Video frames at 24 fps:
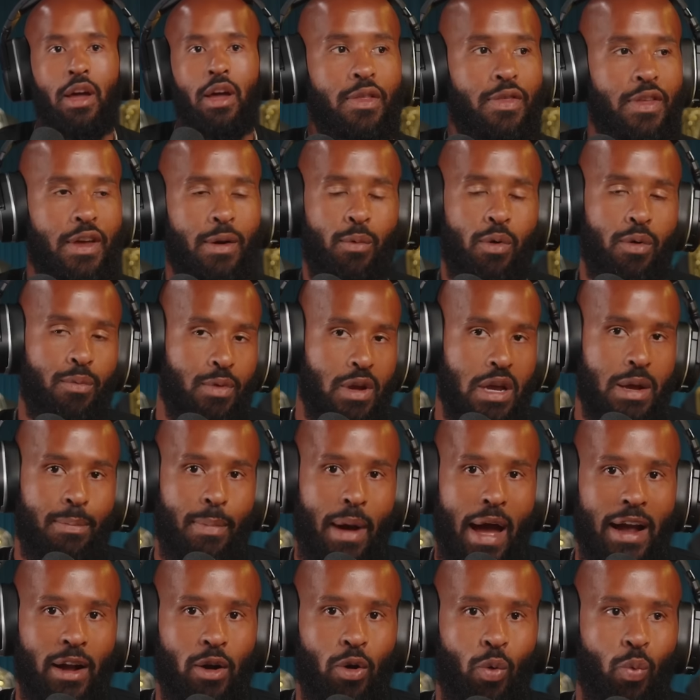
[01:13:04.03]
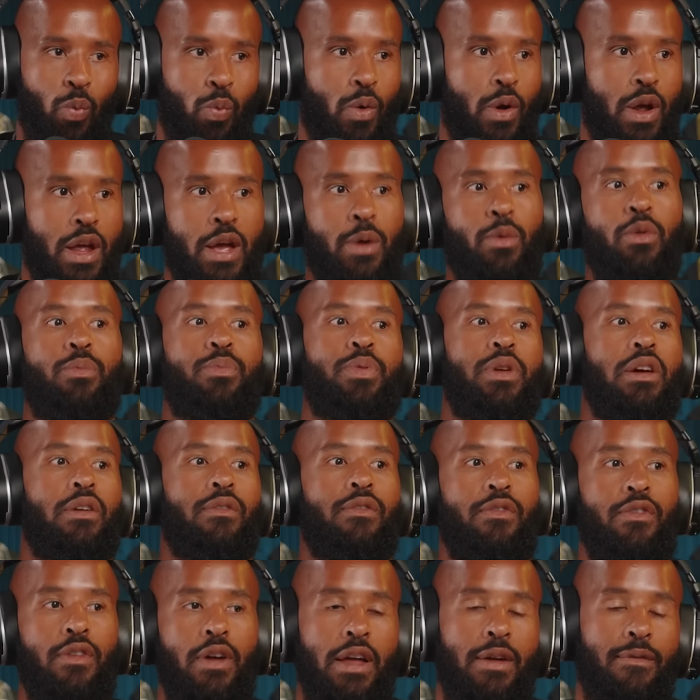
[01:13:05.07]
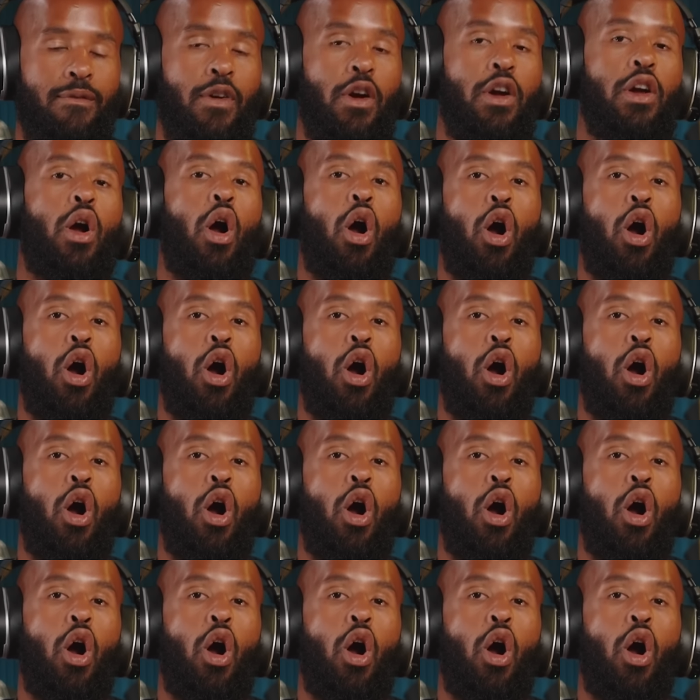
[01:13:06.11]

Then with me and Michael, it would be very